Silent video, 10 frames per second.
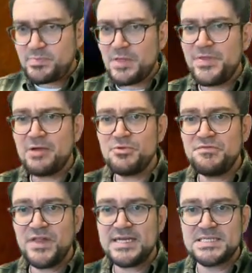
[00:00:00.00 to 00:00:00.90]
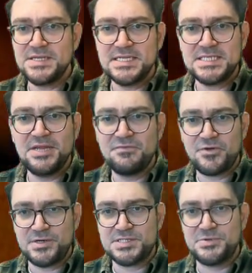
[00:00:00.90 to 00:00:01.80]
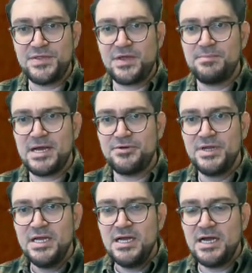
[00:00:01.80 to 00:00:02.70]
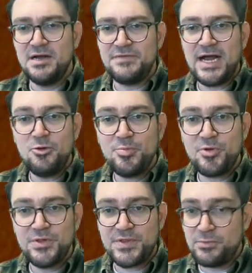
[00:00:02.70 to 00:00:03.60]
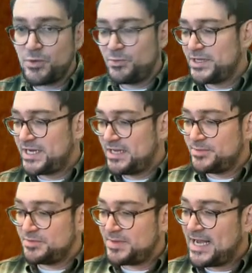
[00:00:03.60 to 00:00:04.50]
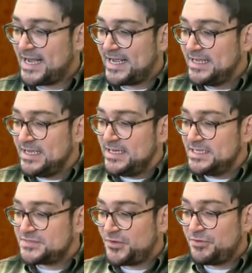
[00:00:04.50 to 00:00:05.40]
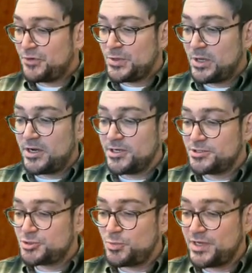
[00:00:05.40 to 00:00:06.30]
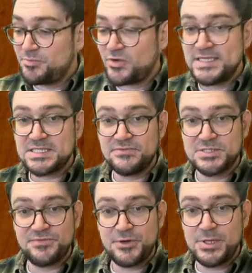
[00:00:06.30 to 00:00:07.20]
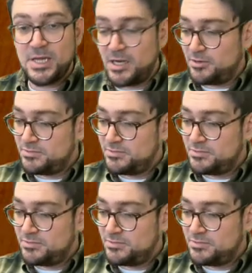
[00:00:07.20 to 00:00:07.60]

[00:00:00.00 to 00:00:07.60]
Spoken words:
that reflects that it's inverse, right? The amount of output that we're willing and able to buy is very, very large when price levels are very low,